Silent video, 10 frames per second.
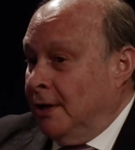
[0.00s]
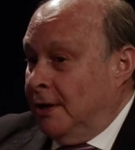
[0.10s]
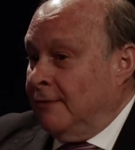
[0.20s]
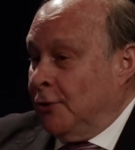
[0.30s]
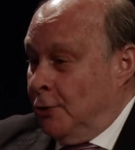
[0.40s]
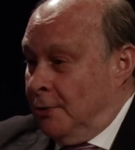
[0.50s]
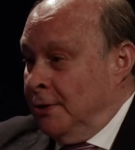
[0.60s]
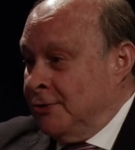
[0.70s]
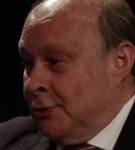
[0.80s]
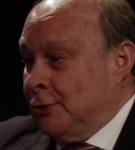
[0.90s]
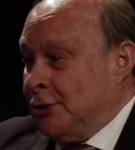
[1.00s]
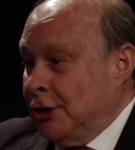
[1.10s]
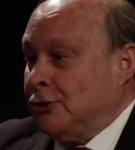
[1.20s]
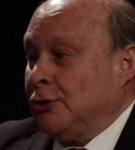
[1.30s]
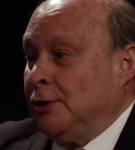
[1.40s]
if there is a
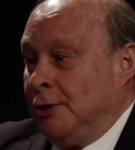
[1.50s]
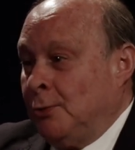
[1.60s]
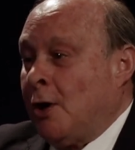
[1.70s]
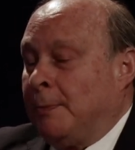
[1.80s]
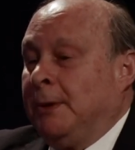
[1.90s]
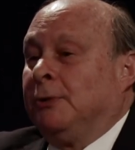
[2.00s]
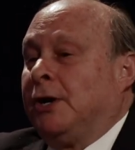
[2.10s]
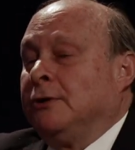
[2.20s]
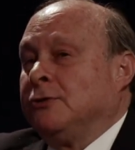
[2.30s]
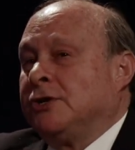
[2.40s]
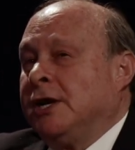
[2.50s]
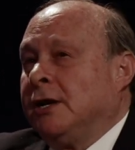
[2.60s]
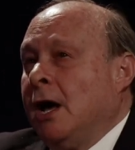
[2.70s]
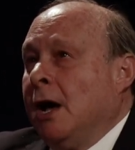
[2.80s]
distinction that you want people to understand.